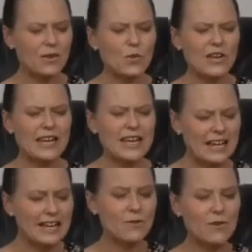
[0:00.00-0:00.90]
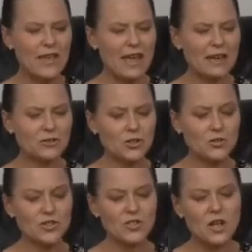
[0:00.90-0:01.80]
And we're healing with
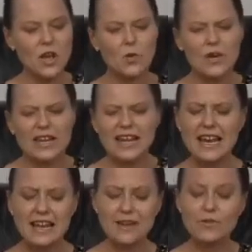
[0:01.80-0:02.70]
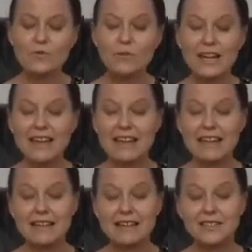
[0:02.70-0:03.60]
angels, we're healing with
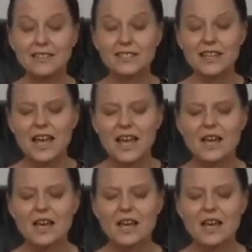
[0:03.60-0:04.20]
Pleiadians,